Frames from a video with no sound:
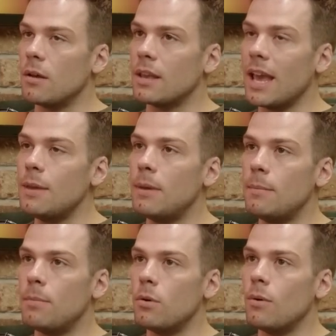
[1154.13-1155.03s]
gay
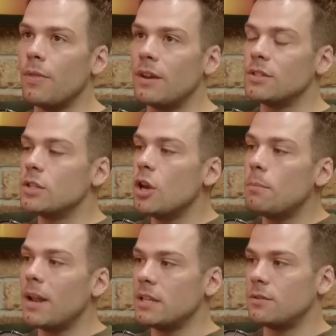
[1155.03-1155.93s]
people, there is no
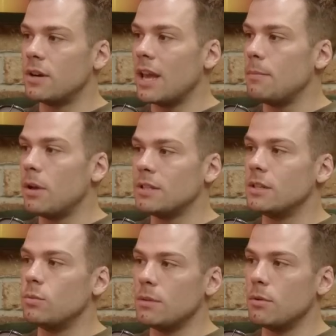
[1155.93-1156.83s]
place for a gay
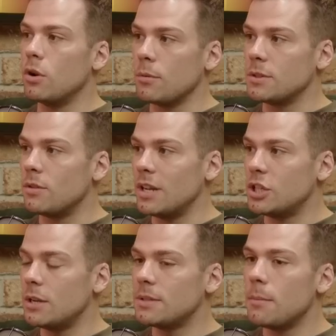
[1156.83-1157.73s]
person with monogamous
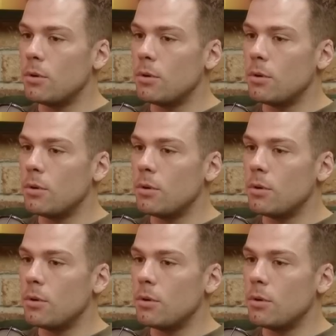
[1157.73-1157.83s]
relationships.